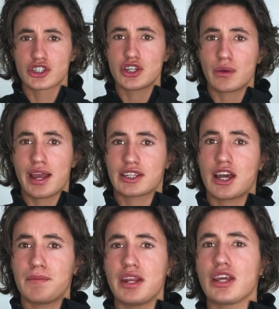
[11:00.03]
the snowcats
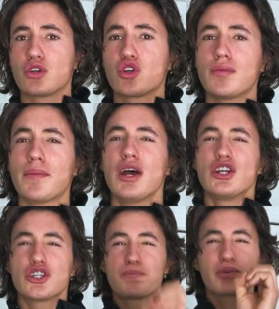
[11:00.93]
come in and groom them
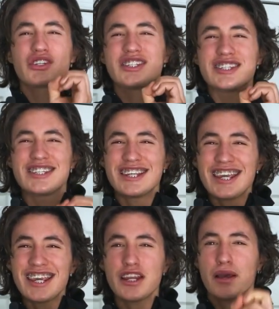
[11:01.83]
to
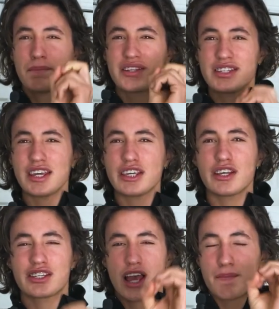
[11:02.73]
pristine,
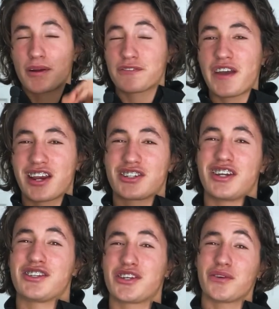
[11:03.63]
meticulous
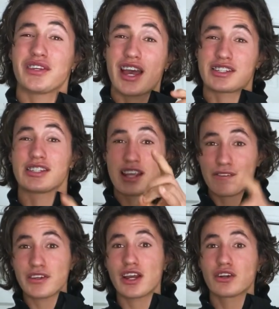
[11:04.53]
perfection. So yes,
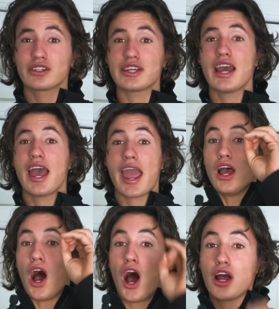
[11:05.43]
definitely get early.
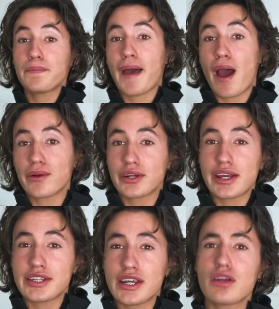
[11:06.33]
On powder
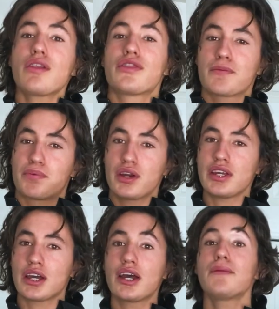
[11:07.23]
days here, they're
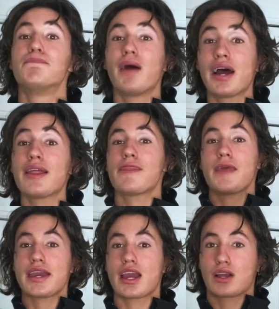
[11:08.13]
pretty good, but
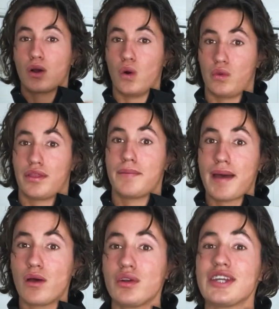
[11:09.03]
they get cold. The
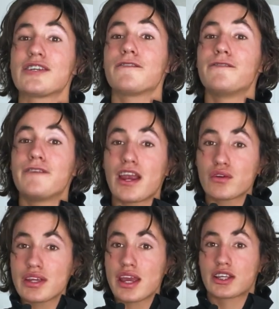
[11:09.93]
mountain is a
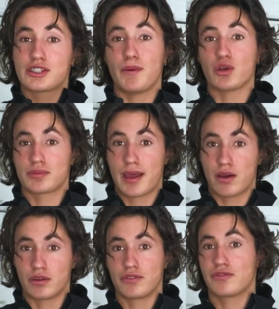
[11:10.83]
very exposed
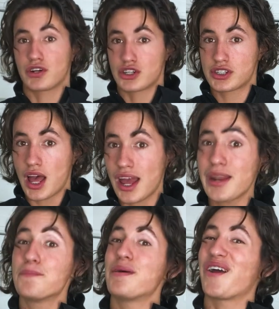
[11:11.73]
mountain for
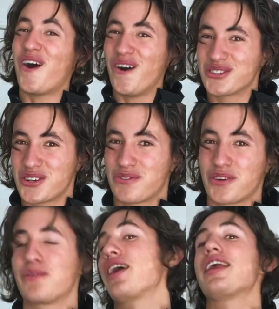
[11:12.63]
sun, but also
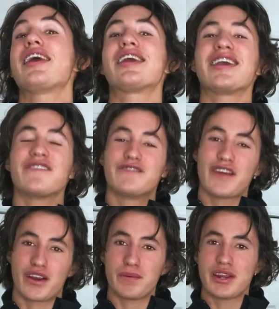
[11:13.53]
for wind. It can get
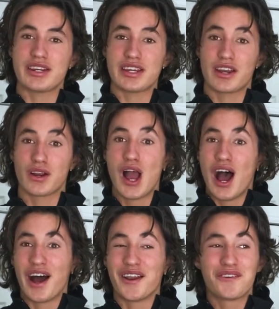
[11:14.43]
very windy here.
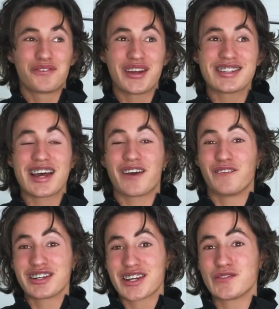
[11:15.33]
Enough winds that
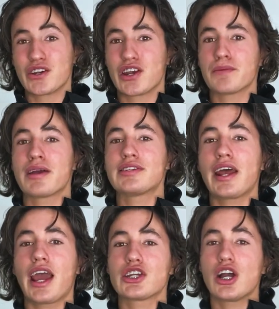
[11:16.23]
one time we were here, my
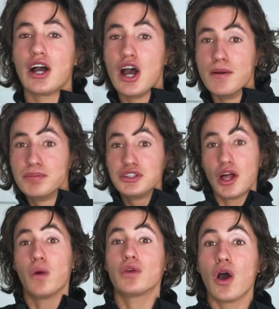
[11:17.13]
dad actually got
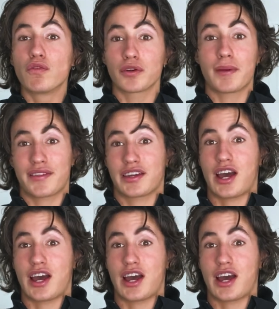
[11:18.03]
blown over by the